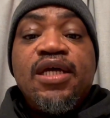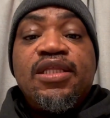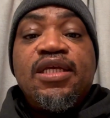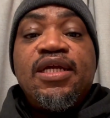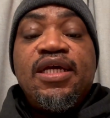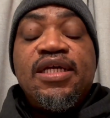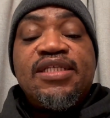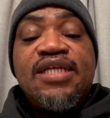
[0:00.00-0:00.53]

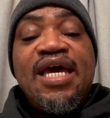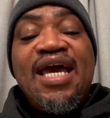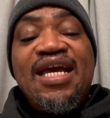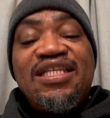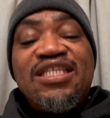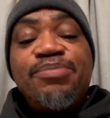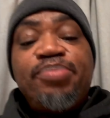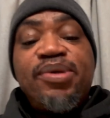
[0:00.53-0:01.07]
that it's
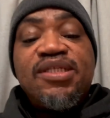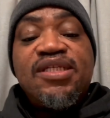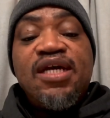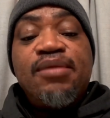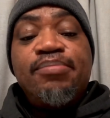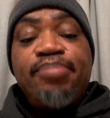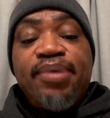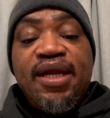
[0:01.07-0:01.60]

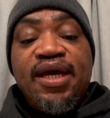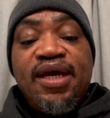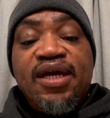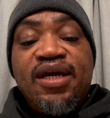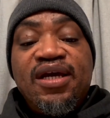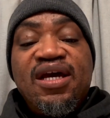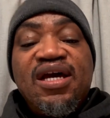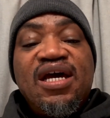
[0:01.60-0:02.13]
80%
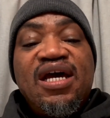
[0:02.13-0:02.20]
black,